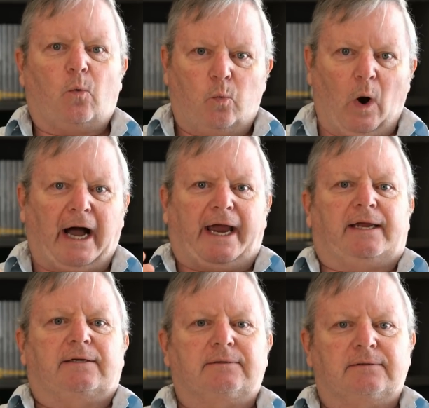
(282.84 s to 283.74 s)

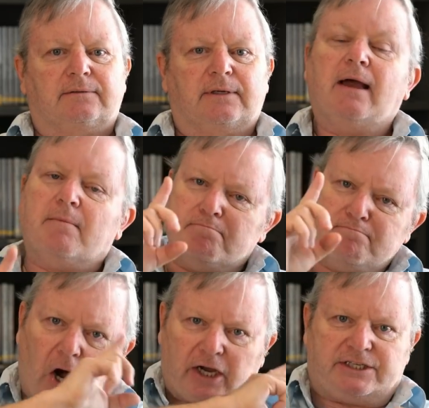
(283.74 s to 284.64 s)
Why?
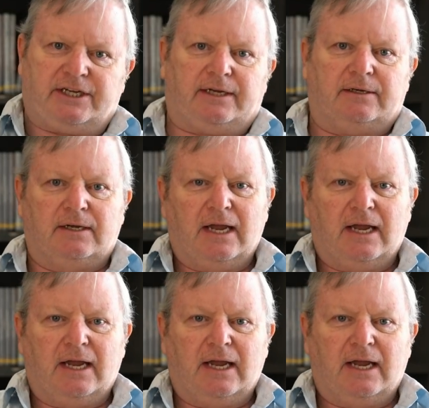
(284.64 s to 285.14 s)
Marketing.